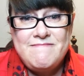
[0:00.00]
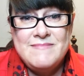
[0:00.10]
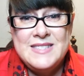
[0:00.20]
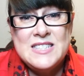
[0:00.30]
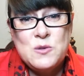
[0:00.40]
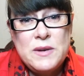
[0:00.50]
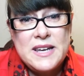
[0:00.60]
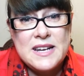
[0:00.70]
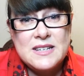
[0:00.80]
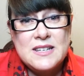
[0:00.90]
This
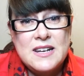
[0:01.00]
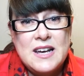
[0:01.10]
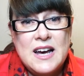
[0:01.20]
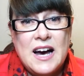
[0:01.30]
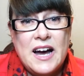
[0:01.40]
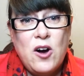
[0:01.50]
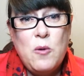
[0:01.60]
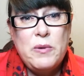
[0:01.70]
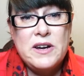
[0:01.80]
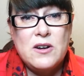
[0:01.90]
weekend, I
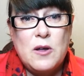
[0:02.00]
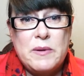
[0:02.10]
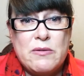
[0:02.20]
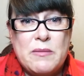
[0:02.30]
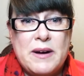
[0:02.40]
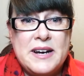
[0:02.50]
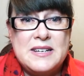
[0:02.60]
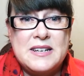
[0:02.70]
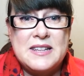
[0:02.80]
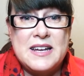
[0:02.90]
hope we can all be
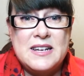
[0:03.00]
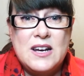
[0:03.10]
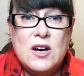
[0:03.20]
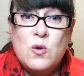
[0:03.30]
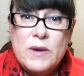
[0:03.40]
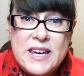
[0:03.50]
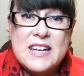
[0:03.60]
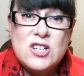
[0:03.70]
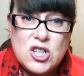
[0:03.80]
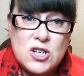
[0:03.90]
reminded that we
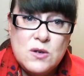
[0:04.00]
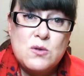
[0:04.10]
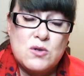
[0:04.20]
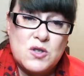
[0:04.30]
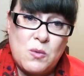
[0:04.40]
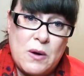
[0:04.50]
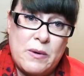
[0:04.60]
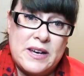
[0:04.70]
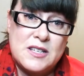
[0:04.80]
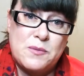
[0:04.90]
can choose what
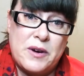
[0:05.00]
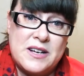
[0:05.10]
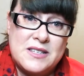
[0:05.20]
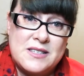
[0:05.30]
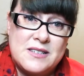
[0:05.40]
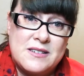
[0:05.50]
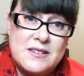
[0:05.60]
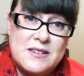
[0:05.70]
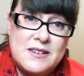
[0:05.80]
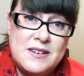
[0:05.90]
we express.
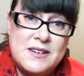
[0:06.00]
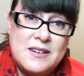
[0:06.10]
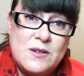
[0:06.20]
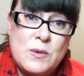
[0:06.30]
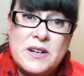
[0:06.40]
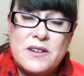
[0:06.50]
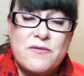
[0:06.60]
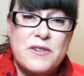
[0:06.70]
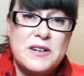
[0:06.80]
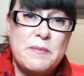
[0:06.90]
When
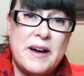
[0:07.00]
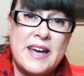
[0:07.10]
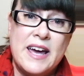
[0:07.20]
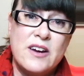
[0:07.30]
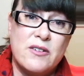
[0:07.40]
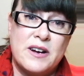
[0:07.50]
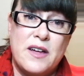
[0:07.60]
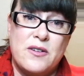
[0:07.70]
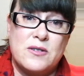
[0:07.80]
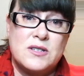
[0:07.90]
confronted by anger in
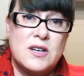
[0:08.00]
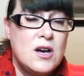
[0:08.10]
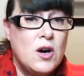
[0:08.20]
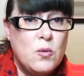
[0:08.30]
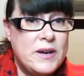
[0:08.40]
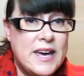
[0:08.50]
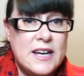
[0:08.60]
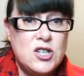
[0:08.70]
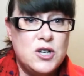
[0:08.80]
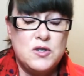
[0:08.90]
others, we
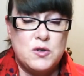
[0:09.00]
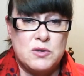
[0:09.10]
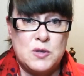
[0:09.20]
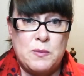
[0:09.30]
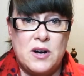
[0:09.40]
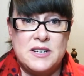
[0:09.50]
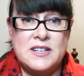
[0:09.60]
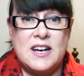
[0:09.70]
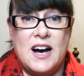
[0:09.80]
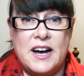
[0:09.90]
can choose to respond in
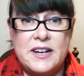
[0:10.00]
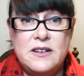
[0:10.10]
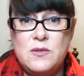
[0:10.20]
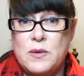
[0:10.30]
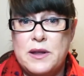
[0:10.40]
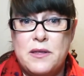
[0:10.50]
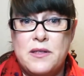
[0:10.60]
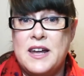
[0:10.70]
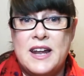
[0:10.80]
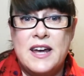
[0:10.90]
kind with
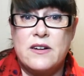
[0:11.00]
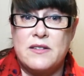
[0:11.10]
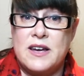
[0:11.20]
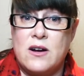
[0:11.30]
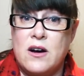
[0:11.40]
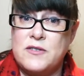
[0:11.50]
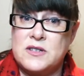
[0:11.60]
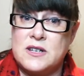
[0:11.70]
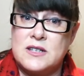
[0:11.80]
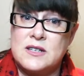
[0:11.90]
an anger that offers
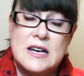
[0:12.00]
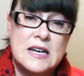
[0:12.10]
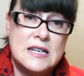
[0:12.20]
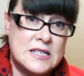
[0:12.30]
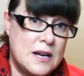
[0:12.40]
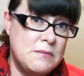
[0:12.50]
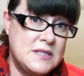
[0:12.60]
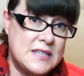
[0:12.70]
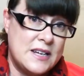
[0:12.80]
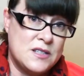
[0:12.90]
us some
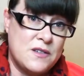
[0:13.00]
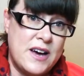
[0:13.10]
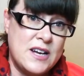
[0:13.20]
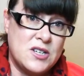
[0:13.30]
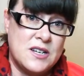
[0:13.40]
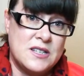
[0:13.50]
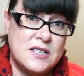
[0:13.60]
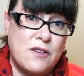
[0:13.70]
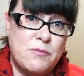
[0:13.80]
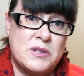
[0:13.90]
satisfaction and
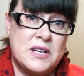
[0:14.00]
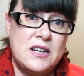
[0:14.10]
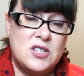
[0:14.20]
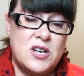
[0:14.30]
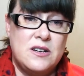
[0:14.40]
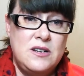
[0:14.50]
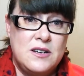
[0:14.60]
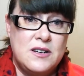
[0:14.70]
self-protection,